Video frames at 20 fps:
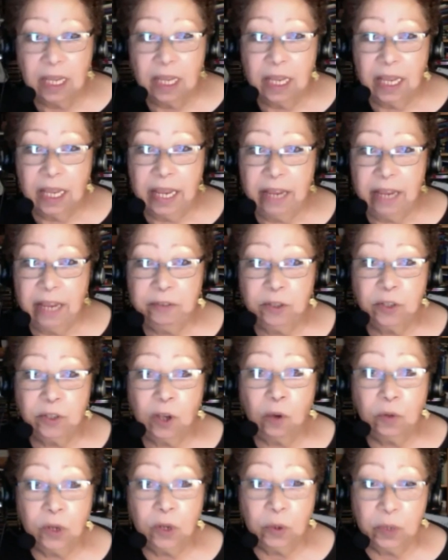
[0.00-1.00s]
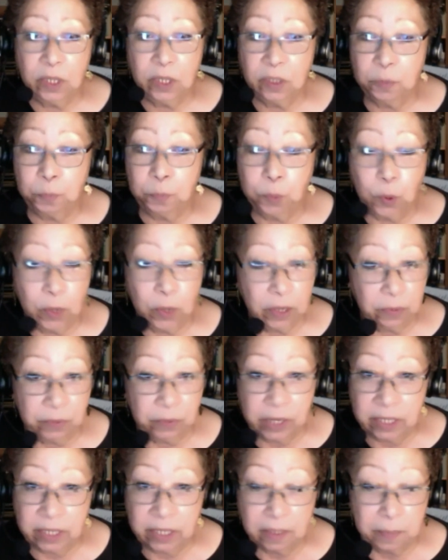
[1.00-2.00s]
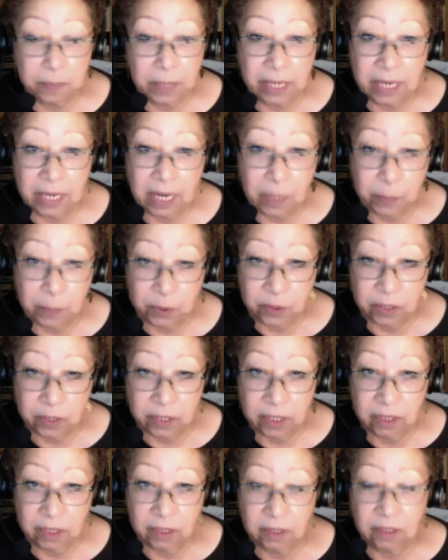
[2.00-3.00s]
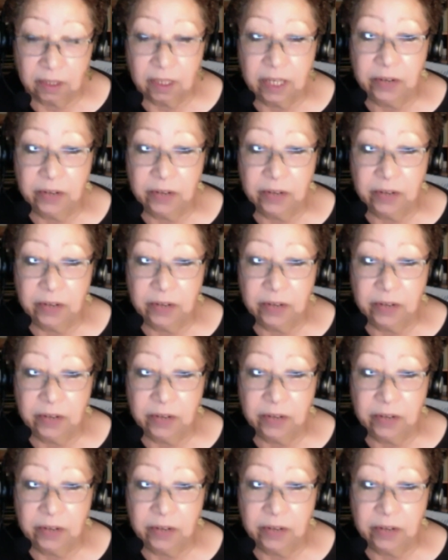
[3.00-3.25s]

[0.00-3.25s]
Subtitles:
If you don't know, he's born and raised in my neighborhood here